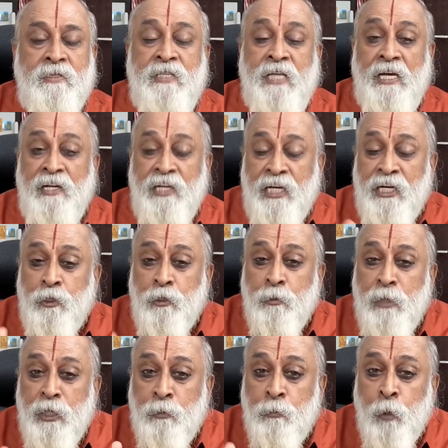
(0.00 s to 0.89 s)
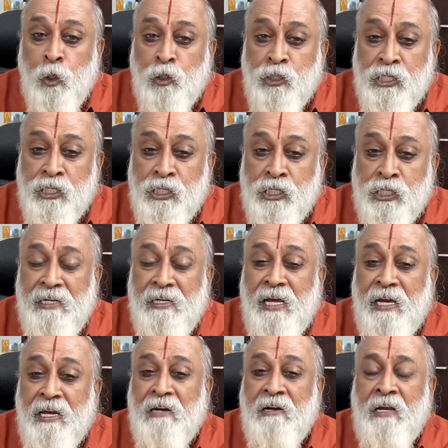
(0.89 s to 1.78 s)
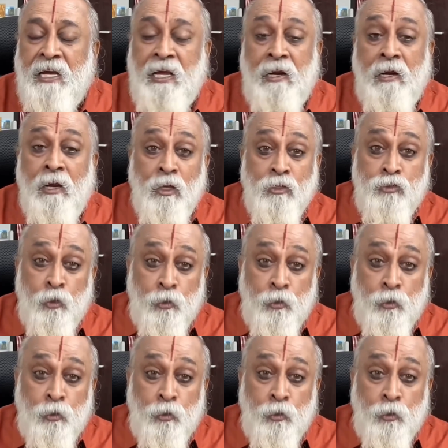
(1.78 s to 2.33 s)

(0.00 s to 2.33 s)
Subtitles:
They need to be emotionally taken care.